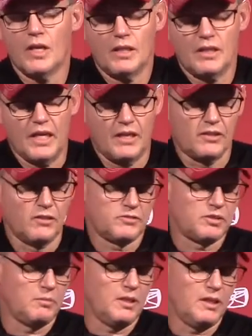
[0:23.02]
Yeah, you know,
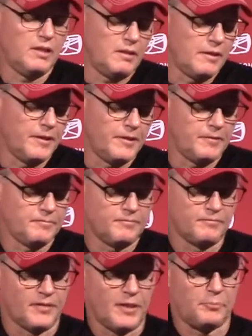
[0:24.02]
to me,
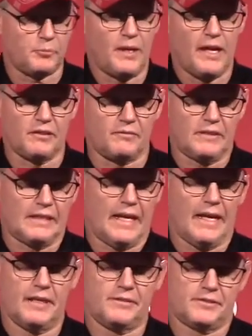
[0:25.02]
very proud of the
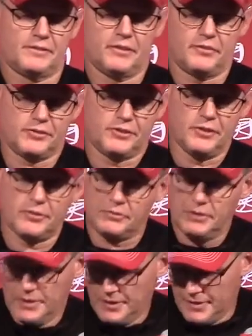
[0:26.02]
guys that are
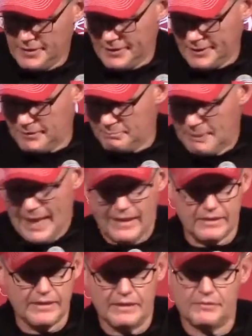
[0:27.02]
still
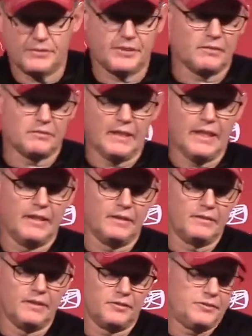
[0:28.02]
battling every single
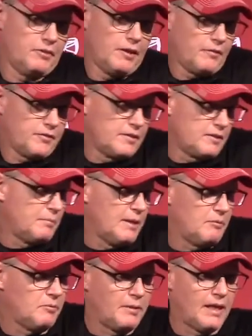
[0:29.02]
day, that are still healthy to be
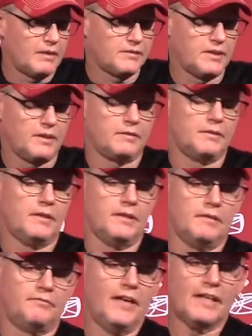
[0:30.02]
able to be out there,
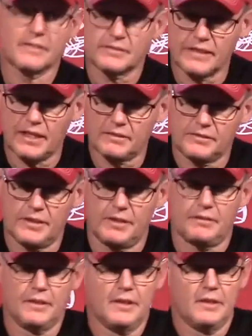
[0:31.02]
fight to stay out
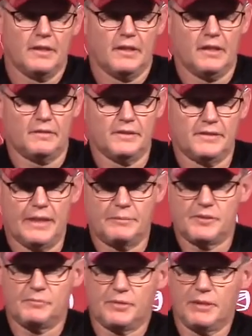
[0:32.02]
there. The
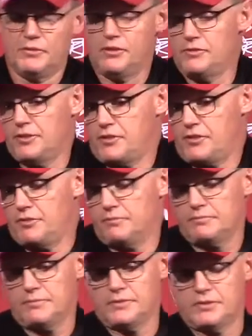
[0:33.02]
depth has become a huge issue.
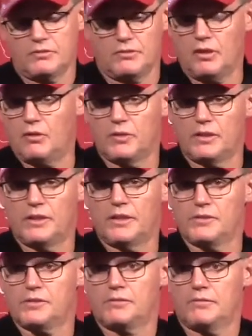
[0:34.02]
I'm just going to call what it
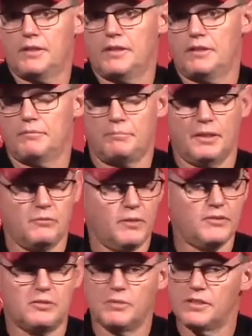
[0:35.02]
is, playing
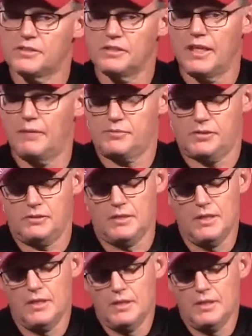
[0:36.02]
way too many snaps, and